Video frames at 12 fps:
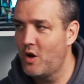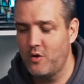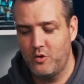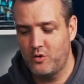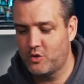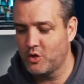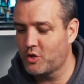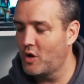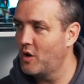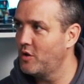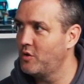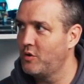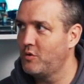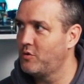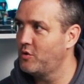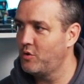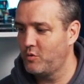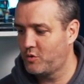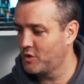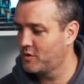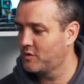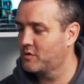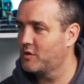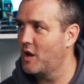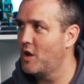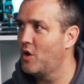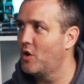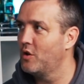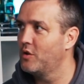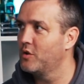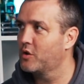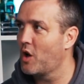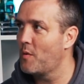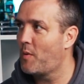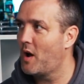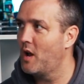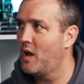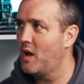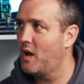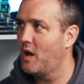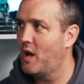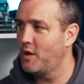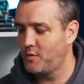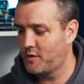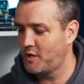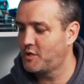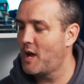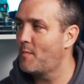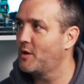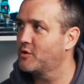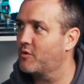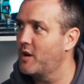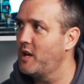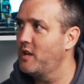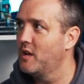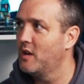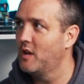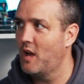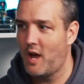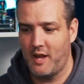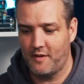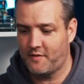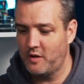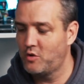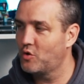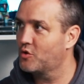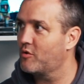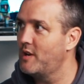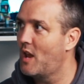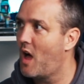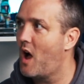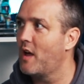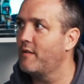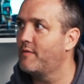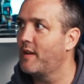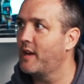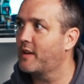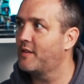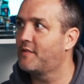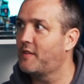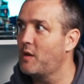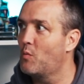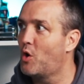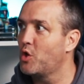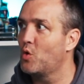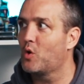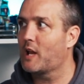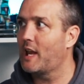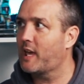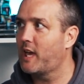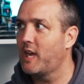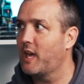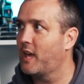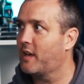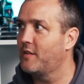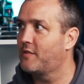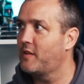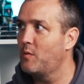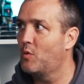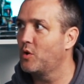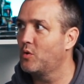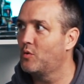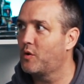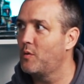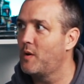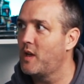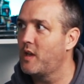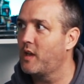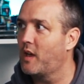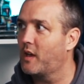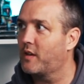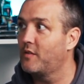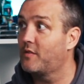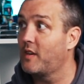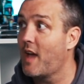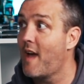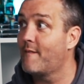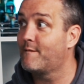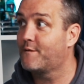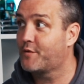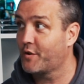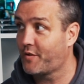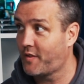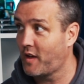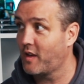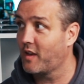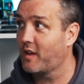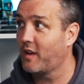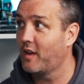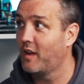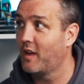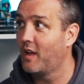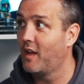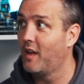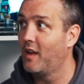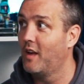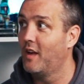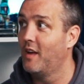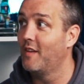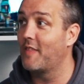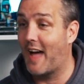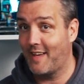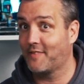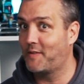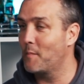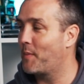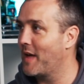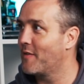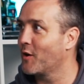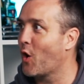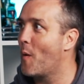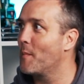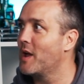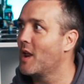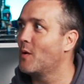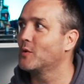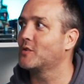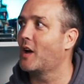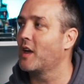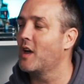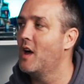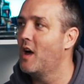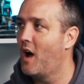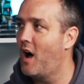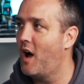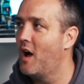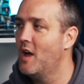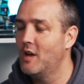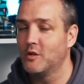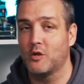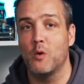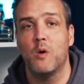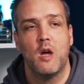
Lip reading: you just turn on Copilot and you say share my screen, and it sees your screen live. It can see what you're clicking, it can see what you're doing, it can see everything. That's the bit that got me, and I was like, huh. So